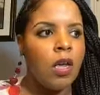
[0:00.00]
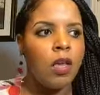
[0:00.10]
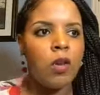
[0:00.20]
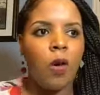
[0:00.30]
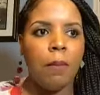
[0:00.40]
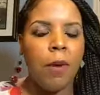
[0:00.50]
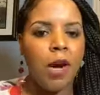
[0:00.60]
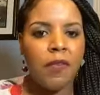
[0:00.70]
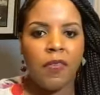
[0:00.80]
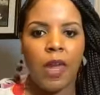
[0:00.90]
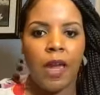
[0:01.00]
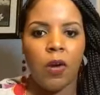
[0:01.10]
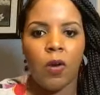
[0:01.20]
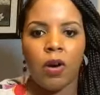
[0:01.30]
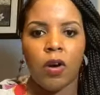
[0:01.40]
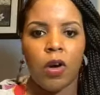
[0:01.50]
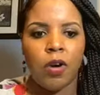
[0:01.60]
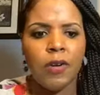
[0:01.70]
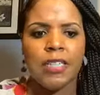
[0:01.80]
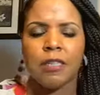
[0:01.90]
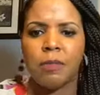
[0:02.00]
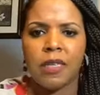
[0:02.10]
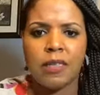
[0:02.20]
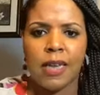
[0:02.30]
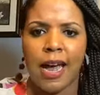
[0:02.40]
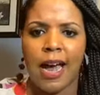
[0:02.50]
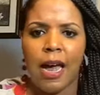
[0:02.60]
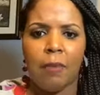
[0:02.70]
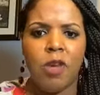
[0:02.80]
a birthday or Christmas time.